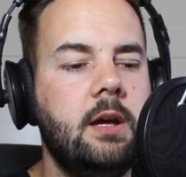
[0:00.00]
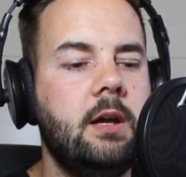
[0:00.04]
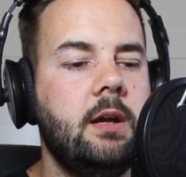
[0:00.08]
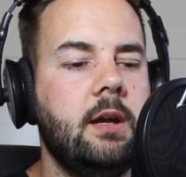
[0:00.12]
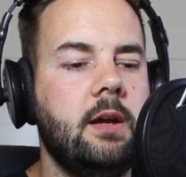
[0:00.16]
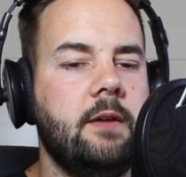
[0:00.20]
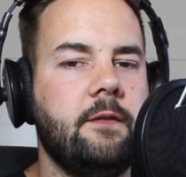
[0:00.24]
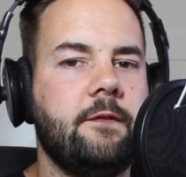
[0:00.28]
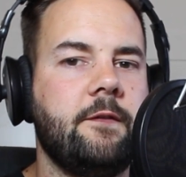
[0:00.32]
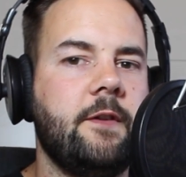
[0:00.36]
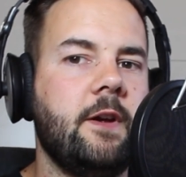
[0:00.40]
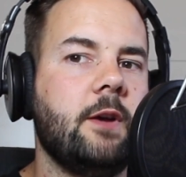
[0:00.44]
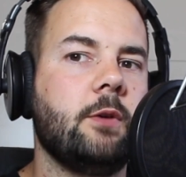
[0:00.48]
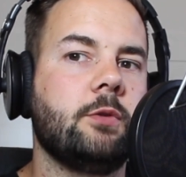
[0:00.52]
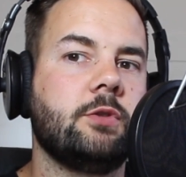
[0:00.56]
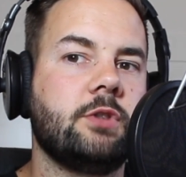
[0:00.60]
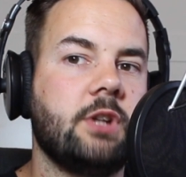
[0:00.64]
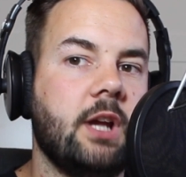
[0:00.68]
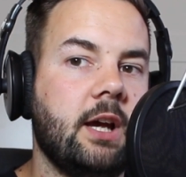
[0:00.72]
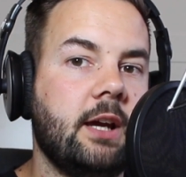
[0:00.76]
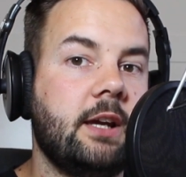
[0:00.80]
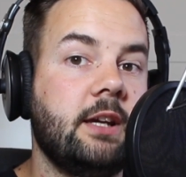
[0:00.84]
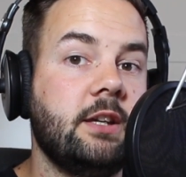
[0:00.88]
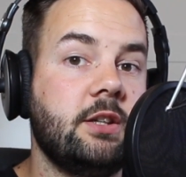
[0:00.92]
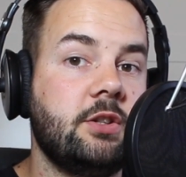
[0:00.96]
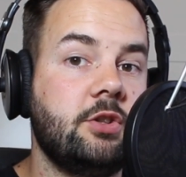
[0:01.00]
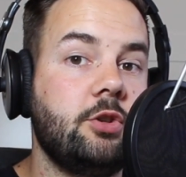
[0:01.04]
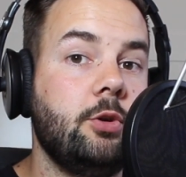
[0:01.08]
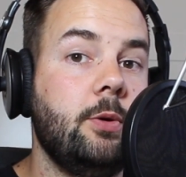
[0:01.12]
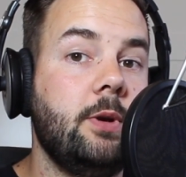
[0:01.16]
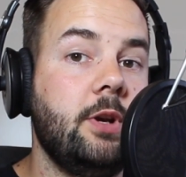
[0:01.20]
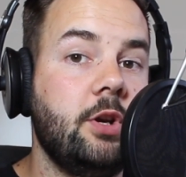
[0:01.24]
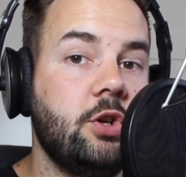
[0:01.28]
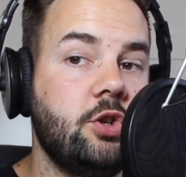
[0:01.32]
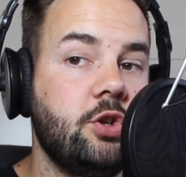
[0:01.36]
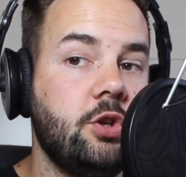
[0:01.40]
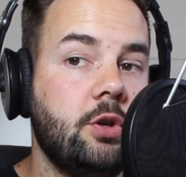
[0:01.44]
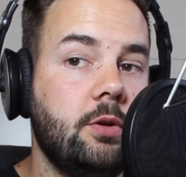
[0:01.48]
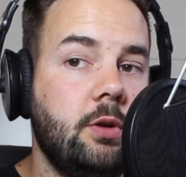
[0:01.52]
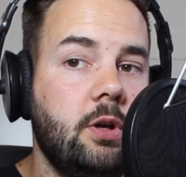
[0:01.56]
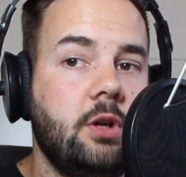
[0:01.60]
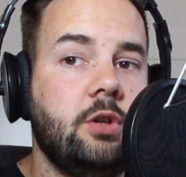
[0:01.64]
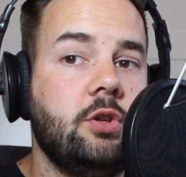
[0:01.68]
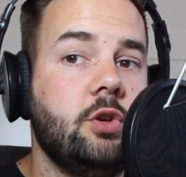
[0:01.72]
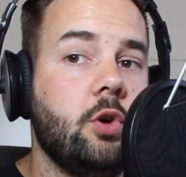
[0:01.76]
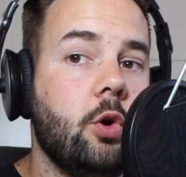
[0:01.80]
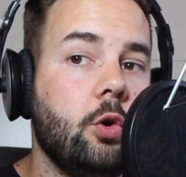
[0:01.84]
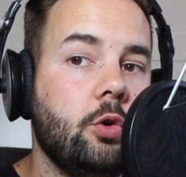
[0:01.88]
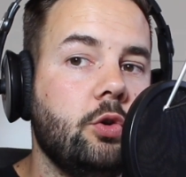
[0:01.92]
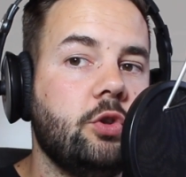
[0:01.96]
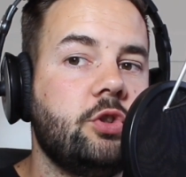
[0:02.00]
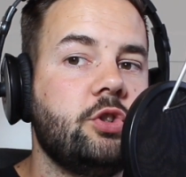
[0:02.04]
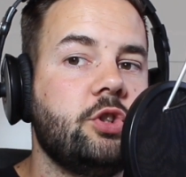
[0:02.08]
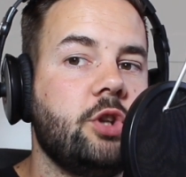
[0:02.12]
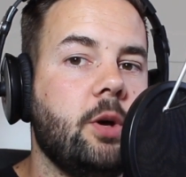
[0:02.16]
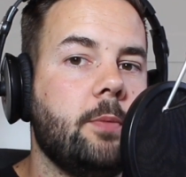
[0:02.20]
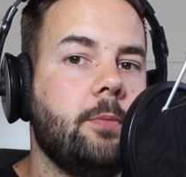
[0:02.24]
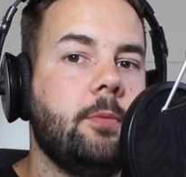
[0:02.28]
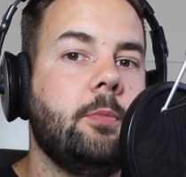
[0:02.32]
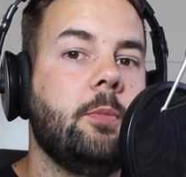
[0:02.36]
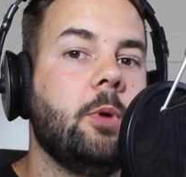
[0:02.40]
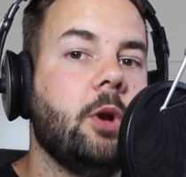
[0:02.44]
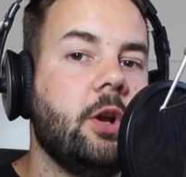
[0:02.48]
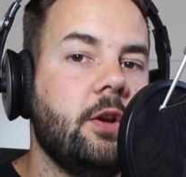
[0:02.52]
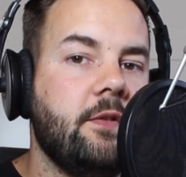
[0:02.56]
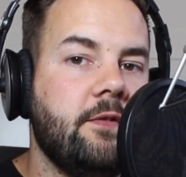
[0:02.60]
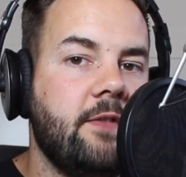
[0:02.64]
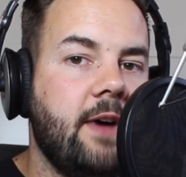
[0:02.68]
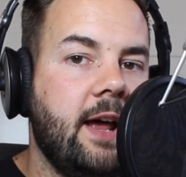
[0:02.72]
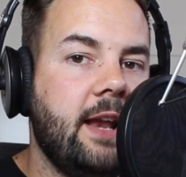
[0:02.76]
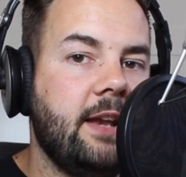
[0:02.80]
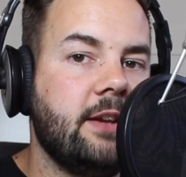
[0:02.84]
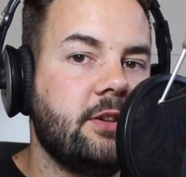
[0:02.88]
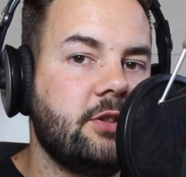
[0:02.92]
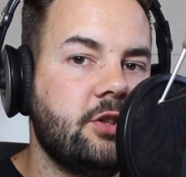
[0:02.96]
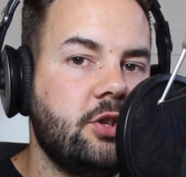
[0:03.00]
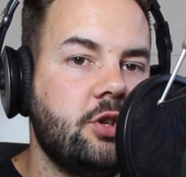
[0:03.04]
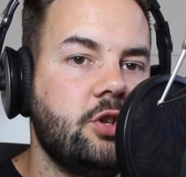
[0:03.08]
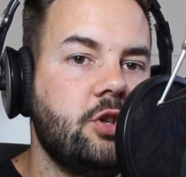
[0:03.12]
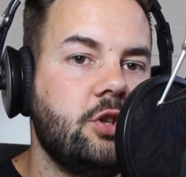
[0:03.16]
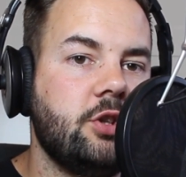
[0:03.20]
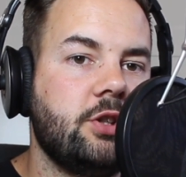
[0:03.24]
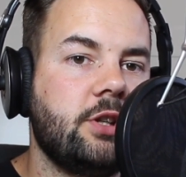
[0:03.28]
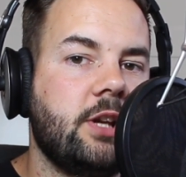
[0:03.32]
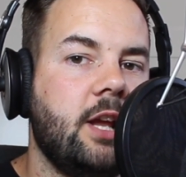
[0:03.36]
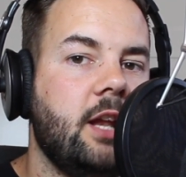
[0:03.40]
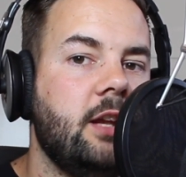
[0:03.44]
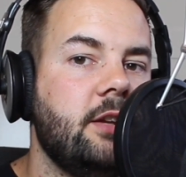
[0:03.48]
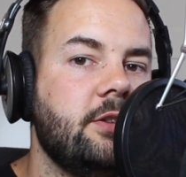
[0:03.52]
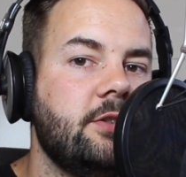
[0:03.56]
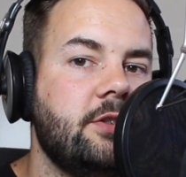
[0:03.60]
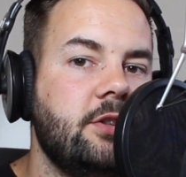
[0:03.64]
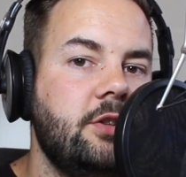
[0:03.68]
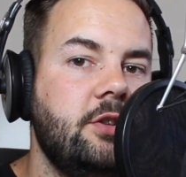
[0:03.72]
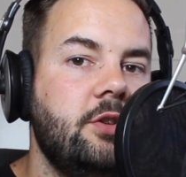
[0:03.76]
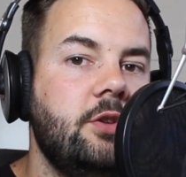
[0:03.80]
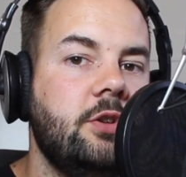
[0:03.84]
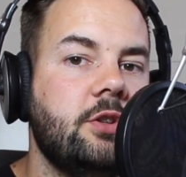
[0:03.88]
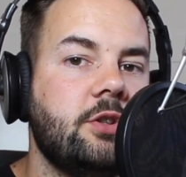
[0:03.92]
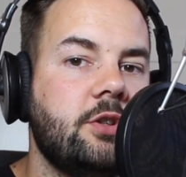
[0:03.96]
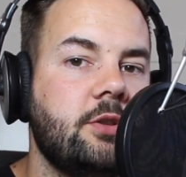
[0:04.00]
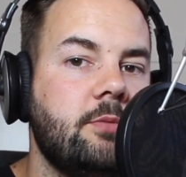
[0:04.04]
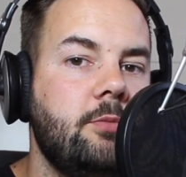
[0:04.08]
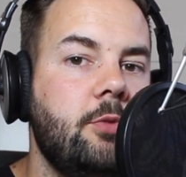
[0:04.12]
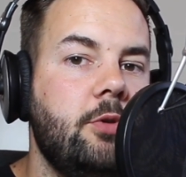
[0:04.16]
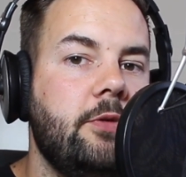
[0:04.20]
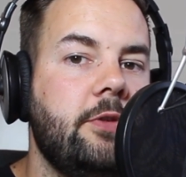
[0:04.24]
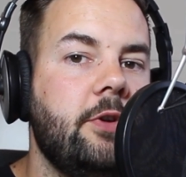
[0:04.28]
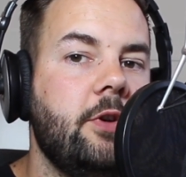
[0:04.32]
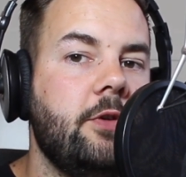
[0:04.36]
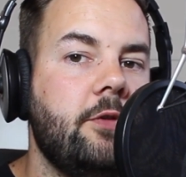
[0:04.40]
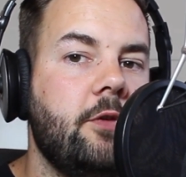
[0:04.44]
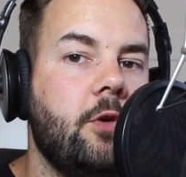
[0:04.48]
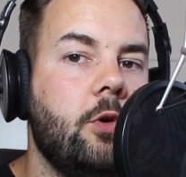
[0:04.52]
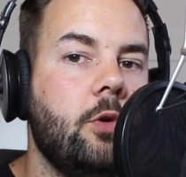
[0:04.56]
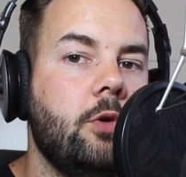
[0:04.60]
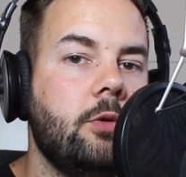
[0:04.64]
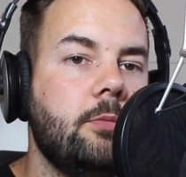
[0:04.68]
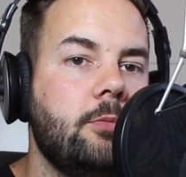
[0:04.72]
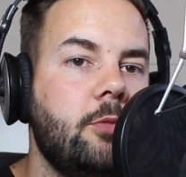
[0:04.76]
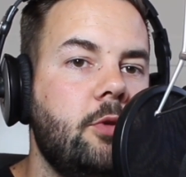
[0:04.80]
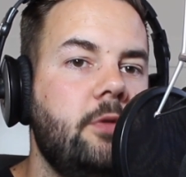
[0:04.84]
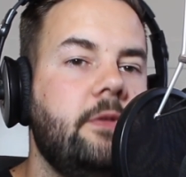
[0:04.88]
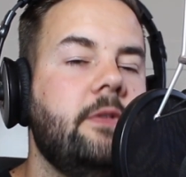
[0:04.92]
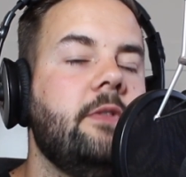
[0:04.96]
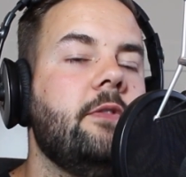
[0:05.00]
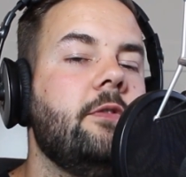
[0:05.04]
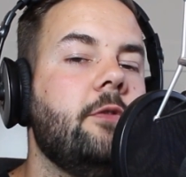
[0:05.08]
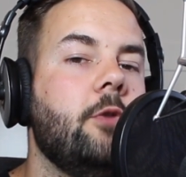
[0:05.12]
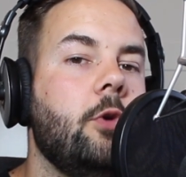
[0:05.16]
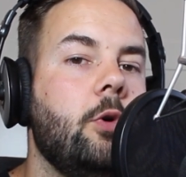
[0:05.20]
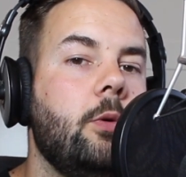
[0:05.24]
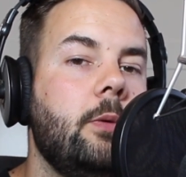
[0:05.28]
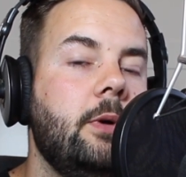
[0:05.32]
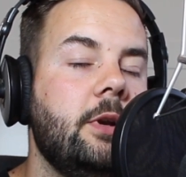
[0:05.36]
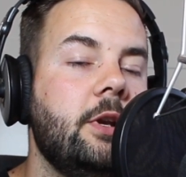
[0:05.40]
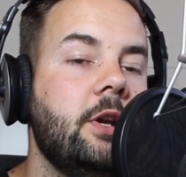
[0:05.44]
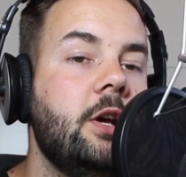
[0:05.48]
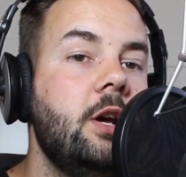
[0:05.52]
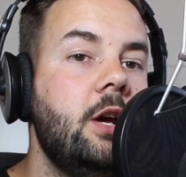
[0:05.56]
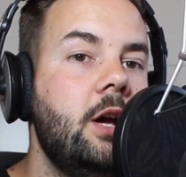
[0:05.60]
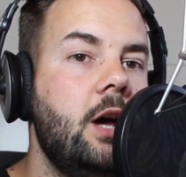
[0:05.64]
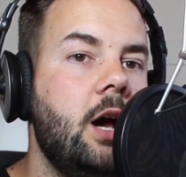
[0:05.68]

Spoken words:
it feels like it's doing. As you unstoppable advance as your skeleton units are moving forward,